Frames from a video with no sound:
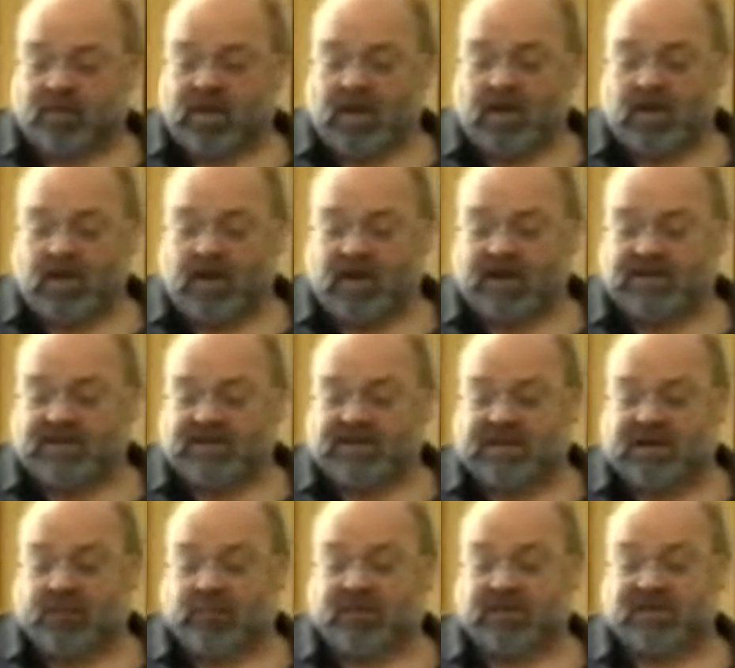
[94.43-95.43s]
As I
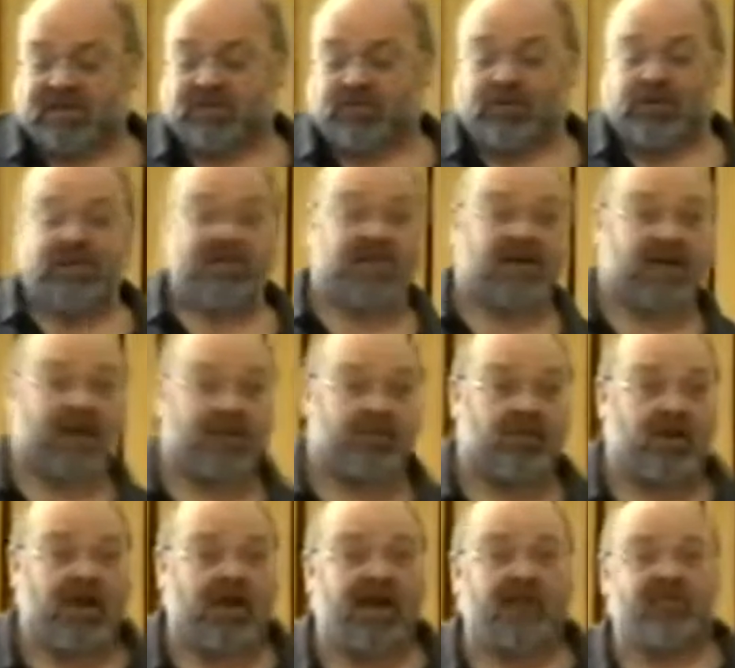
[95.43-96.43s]
said, we just recently
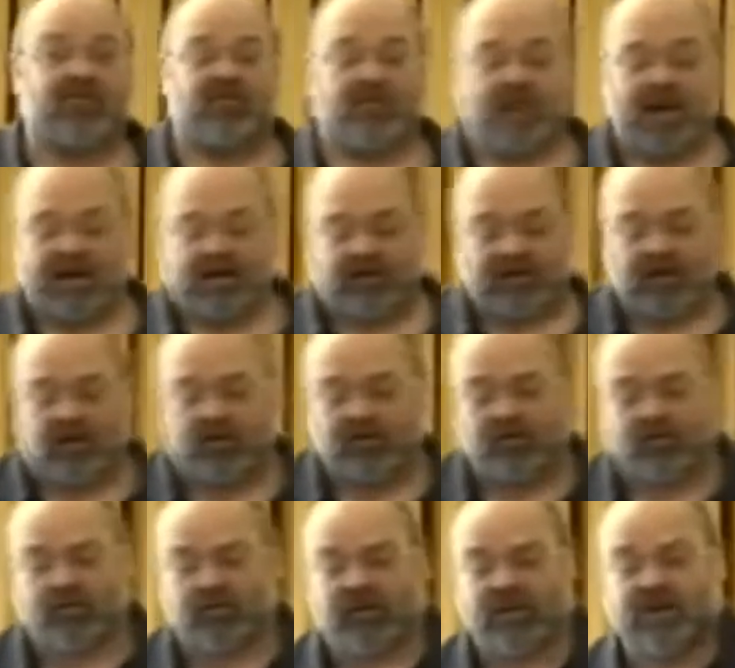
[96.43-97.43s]
upgraded from
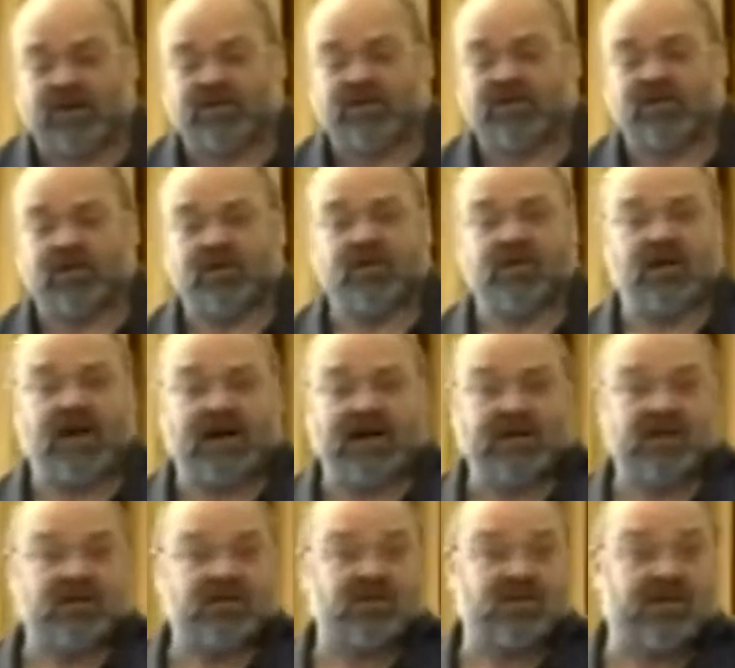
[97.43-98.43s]
8.3 to
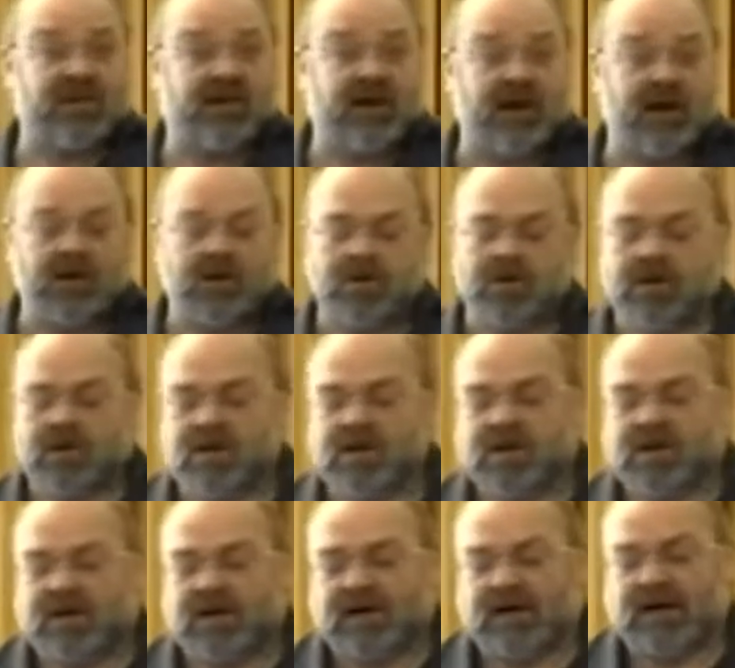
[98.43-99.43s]

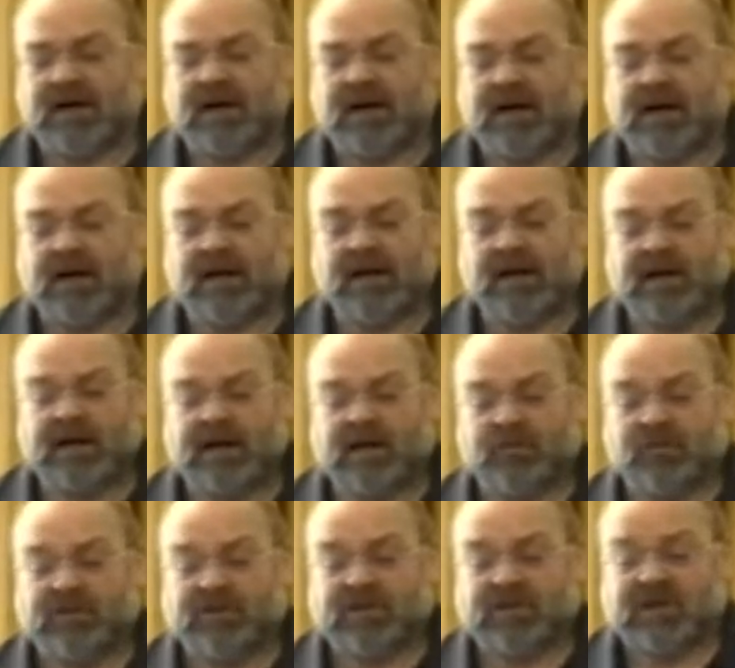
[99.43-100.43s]
9.0,
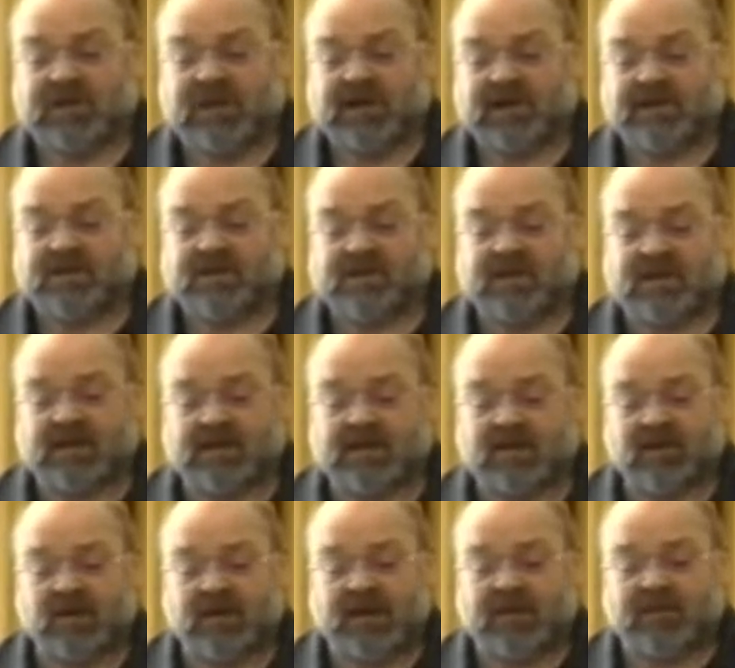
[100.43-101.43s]
which has let us
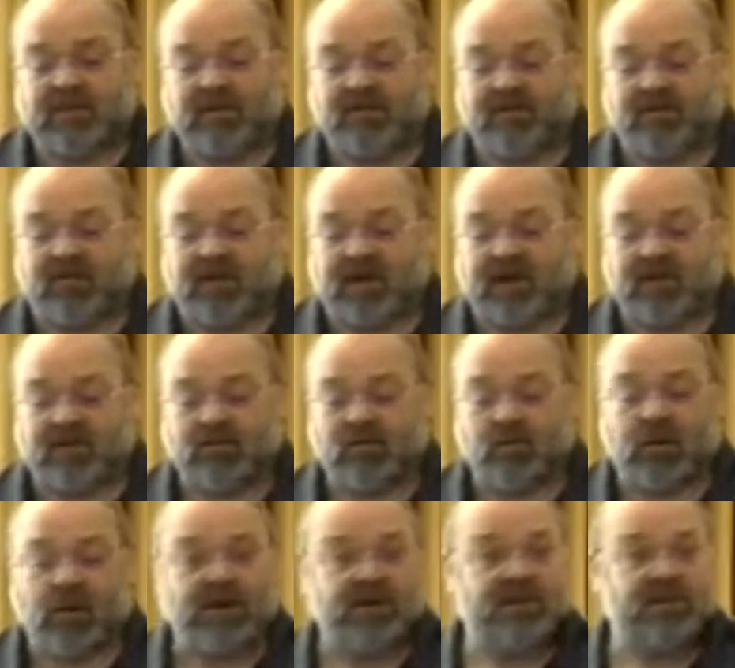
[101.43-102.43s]
do a number of
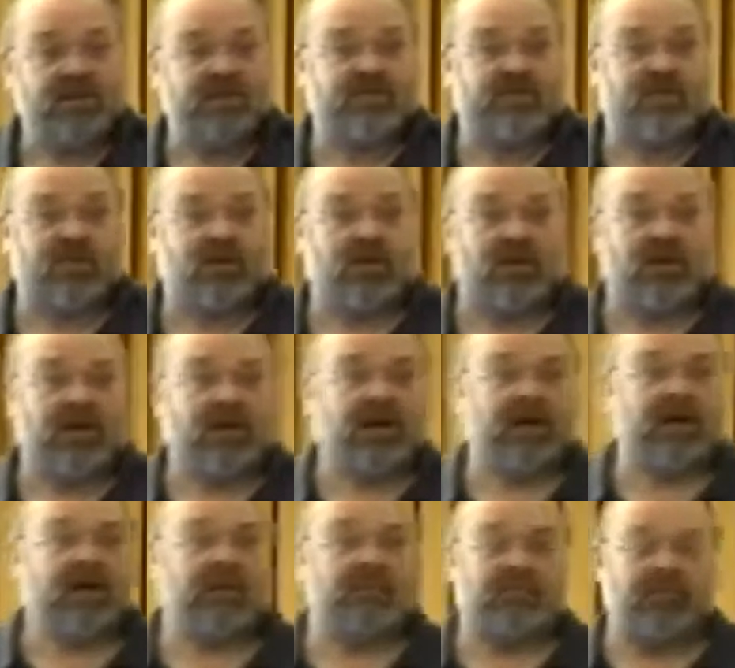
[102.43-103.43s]
quite
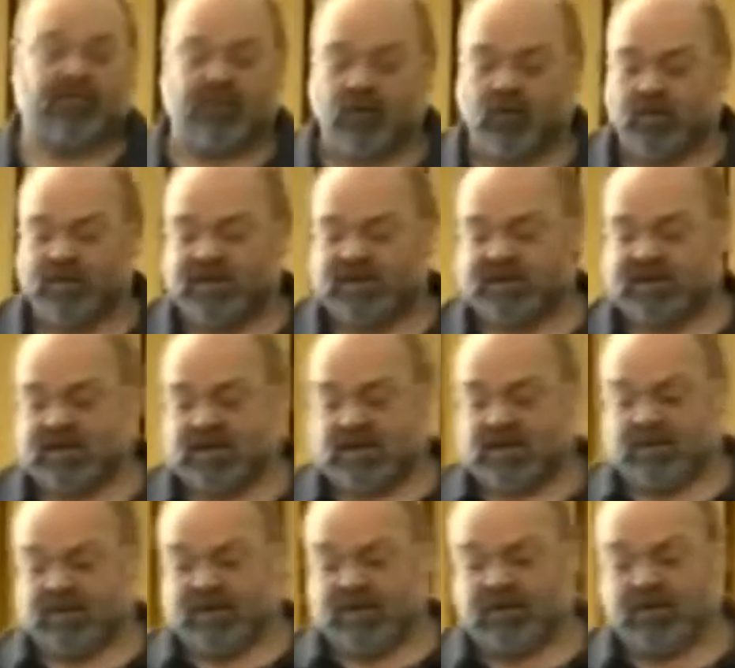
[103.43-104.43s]
useful performance
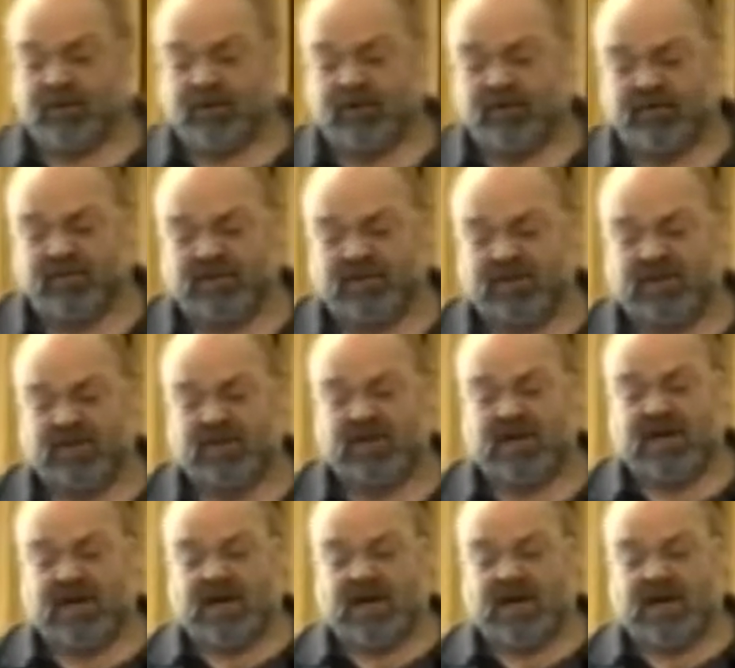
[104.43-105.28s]
improvements.